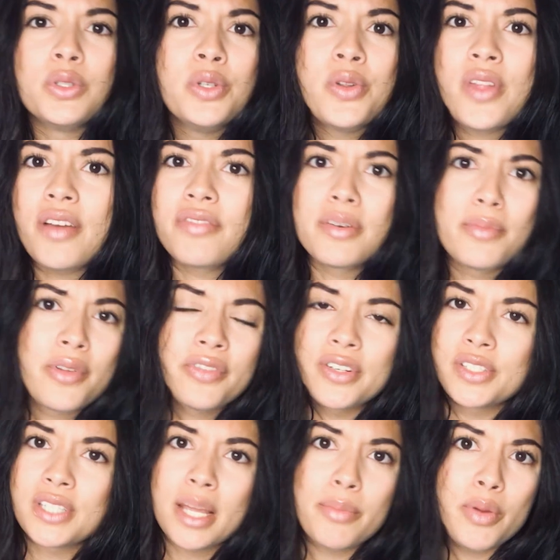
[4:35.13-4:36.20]
You knew that from the
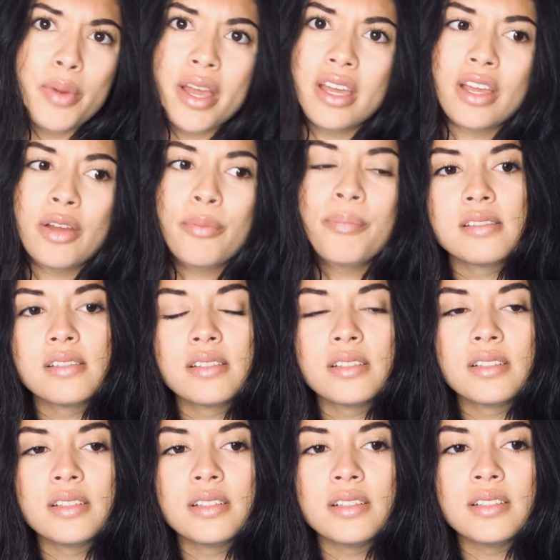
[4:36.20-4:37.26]
first time you met him.
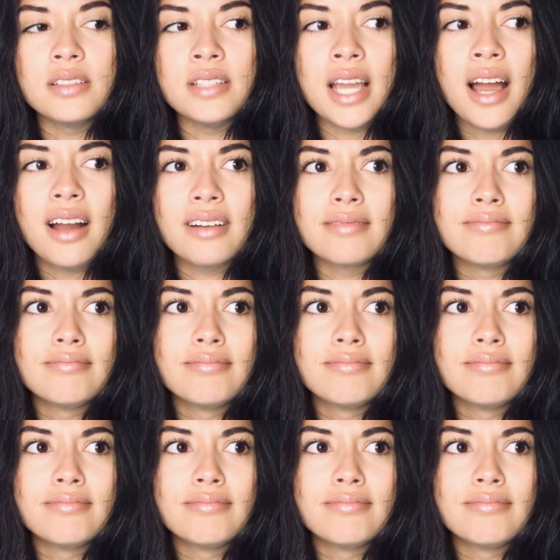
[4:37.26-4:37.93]
Yeah.